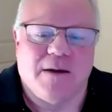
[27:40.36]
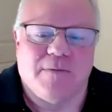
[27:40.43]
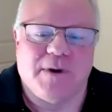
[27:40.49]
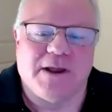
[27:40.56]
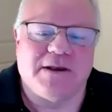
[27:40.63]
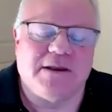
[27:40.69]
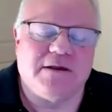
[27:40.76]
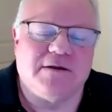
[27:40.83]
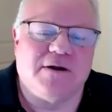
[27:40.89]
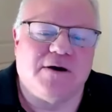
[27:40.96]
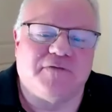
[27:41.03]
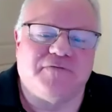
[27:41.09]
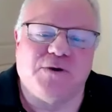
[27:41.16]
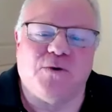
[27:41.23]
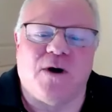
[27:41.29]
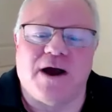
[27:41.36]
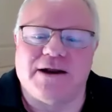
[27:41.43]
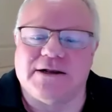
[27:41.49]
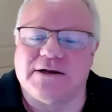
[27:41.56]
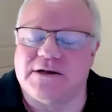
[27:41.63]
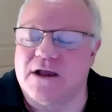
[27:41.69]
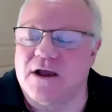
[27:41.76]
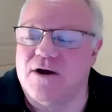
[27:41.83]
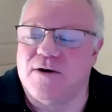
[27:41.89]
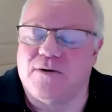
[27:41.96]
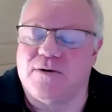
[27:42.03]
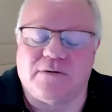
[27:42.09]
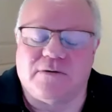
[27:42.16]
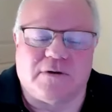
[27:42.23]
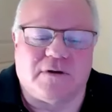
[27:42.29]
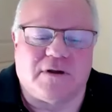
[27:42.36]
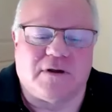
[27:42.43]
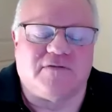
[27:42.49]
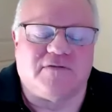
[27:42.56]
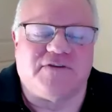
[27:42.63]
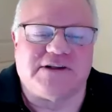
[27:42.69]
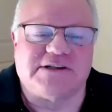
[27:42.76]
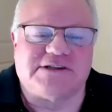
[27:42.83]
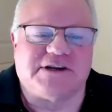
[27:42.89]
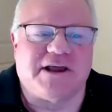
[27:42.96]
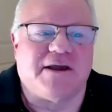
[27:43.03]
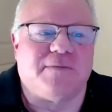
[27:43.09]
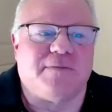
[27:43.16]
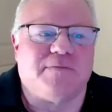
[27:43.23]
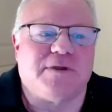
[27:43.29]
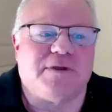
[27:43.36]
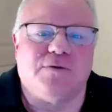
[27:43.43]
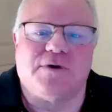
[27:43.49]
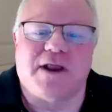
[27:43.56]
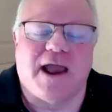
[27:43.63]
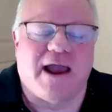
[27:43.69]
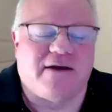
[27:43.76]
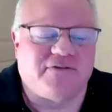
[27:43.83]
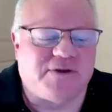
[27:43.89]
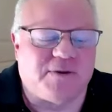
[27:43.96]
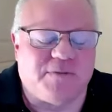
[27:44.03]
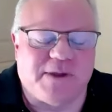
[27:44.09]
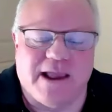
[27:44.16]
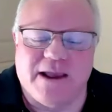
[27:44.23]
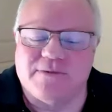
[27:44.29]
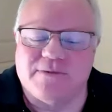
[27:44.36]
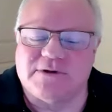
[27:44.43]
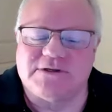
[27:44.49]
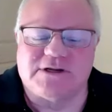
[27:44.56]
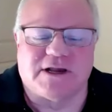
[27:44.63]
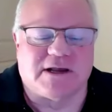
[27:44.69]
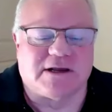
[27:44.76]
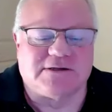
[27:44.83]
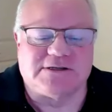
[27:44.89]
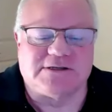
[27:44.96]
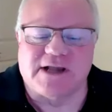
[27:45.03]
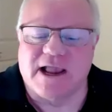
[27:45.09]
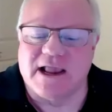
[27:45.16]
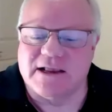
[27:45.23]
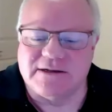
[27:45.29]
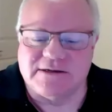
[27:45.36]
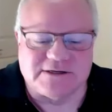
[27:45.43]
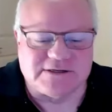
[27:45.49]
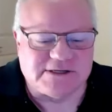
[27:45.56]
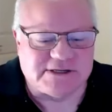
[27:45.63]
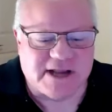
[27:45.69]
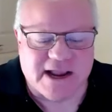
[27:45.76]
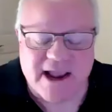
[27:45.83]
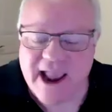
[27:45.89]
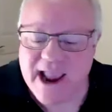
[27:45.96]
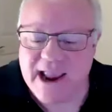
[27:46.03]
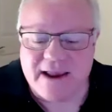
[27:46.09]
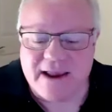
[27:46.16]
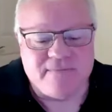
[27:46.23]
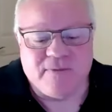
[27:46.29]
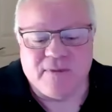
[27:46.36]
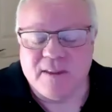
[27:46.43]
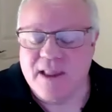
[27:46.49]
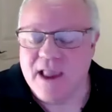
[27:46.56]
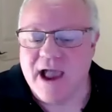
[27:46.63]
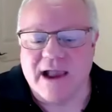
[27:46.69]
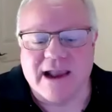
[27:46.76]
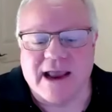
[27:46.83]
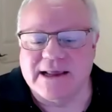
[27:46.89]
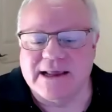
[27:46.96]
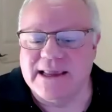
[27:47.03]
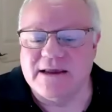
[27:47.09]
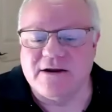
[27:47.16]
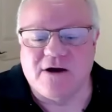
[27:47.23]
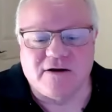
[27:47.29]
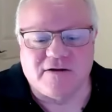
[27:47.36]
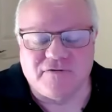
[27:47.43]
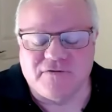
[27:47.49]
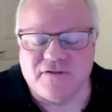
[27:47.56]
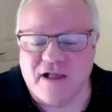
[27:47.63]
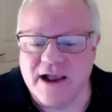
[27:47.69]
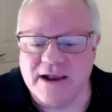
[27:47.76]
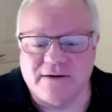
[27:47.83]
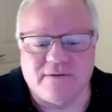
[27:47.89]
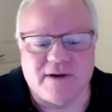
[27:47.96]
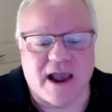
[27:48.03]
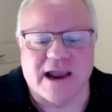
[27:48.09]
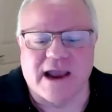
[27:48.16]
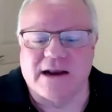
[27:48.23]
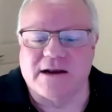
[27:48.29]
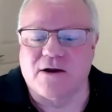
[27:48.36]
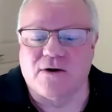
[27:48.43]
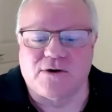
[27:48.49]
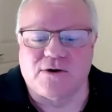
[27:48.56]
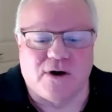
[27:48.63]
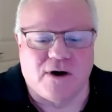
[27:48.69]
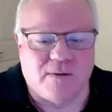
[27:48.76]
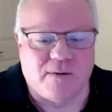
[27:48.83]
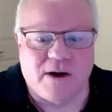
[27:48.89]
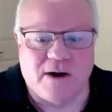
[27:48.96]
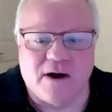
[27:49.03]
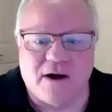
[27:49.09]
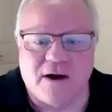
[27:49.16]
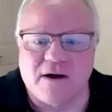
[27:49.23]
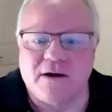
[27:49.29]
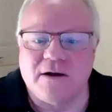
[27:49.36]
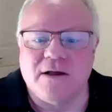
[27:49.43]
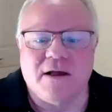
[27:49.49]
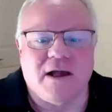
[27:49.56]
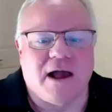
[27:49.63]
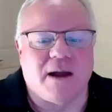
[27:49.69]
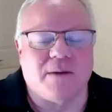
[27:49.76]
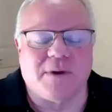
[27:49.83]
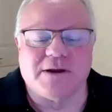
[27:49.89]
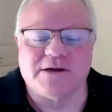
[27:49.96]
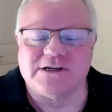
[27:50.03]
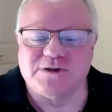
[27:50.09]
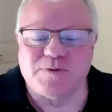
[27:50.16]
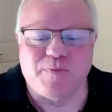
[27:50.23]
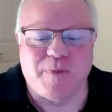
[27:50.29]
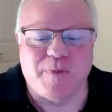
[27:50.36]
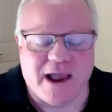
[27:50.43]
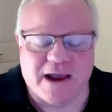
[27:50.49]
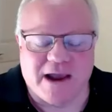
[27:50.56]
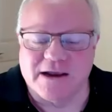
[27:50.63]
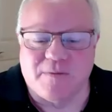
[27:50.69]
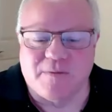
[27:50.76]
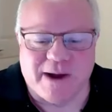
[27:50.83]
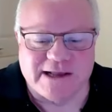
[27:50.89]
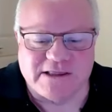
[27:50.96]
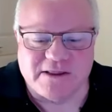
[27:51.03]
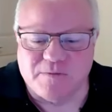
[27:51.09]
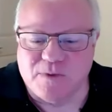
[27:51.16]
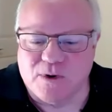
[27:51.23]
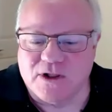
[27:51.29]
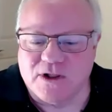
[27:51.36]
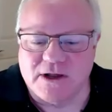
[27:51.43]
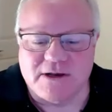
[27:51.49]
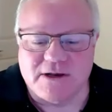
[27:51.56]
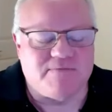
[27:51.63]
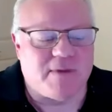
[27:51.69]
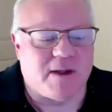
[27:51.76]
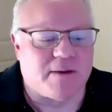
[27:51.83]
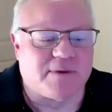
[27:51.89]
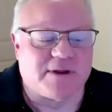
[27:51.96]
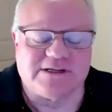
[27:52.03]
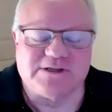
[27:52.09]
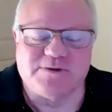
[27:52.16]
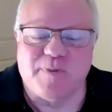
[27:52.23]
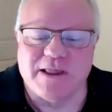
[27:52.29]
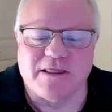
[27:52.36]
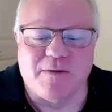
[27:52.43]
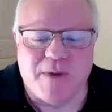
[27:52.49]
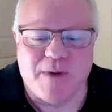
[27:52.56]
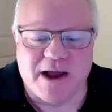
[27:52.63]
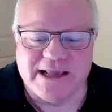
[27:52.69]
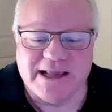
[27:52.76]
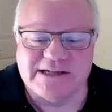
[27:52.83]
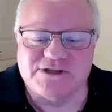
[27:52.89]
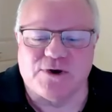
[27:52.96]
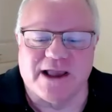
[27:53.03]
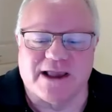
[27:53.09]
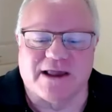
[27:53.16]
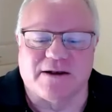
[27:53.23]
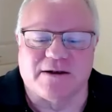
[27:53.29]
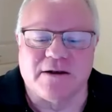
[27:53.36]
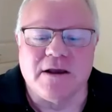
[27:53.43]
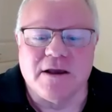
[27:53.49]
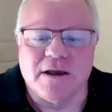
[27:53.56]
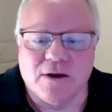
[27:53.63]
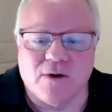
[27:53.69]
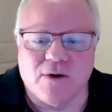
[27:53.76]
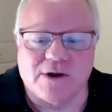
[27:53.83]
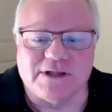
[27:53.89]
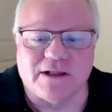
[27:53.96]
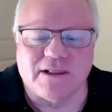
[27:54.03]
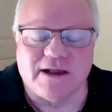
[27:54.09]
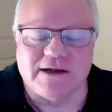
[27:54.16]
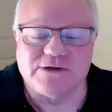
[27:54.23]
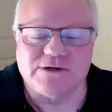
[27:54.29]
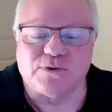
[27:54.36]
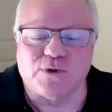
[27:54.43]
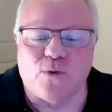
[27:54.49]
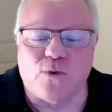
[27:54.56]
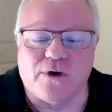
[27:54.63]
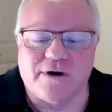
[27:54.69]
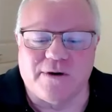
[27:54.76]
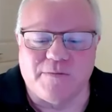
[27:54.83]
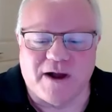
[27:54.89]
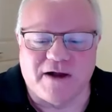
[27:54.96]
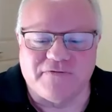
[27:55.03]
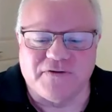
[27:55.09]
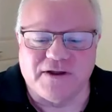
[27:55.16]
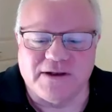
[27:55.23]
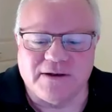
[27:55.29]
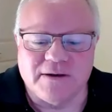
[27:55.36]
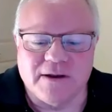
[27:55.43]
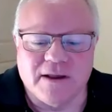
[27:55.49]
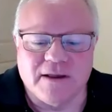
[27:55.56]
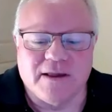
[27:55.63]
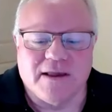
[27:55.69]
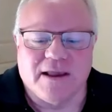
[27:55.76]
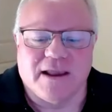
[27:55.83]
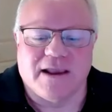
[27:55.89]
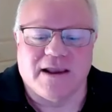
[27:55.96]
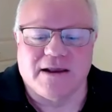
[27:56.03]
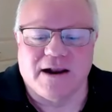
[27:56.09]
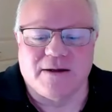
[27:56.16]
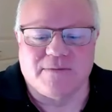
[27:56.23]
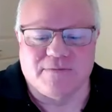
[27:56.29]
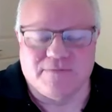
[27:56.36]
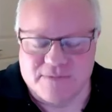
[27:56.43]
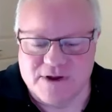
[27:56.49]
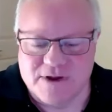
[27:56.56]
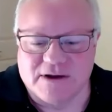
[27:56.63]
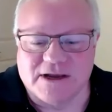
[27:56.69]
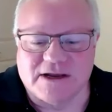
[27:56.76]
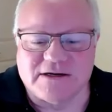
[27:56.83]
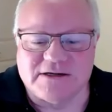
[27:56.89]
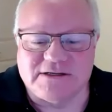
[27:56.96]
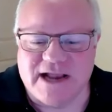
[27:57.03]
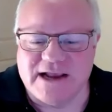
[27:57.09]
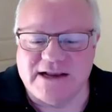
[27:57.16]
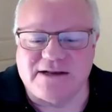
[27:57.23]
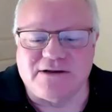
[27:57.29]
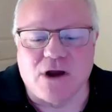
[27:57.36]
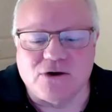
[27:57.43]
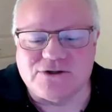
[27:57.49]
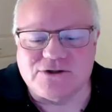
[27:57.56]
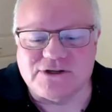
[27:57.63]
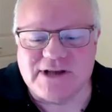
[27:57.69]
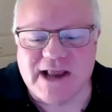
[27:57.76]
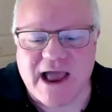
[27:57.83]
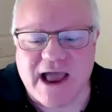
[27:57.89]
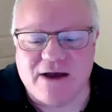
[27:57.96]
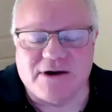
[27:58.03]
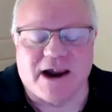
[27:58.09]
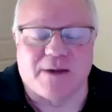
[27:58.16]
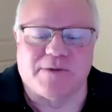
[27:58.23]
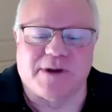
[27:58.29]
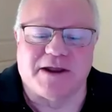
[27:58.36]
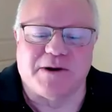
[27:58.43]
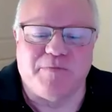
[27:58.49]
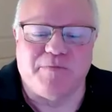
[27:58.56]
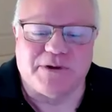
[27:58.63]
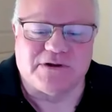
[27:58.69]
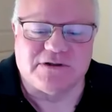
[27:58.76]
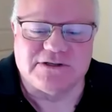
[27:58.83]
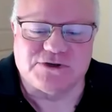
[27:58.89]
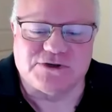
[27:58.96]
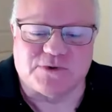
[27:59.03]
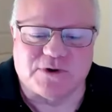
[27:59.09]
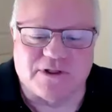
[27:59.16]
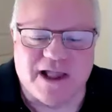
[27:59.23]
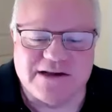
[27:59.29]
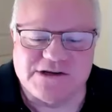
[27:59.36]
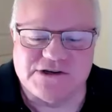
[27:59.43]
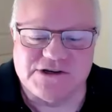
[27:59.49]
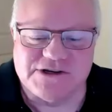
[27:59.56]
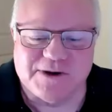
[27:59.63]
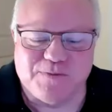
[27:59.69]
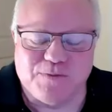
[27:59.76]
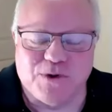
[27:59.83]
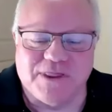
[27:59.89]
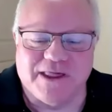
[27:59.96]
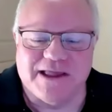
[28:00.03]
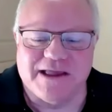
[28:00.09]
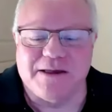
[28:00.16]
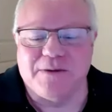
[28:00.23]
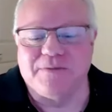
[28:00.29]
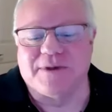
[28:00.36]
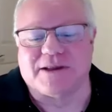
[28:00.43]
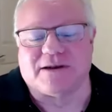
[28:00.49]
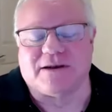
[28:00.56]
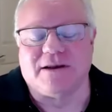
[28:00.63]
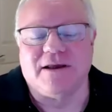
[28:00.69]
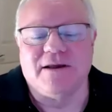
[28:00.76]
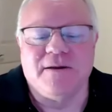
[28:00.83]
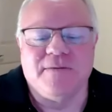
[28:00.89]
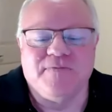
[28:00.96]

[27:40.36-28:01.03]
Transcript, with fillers: But, you know, if you wanted to go visit him, you would have to be able to say, hey, I got to get on a flight. I got to go to Omaha. I'm going to bite the bullet. I'm going to spend the money so I can go out to lunch with Warren Buffett. And I'm, going to take notes down, and I'm going to build this relationship with him. And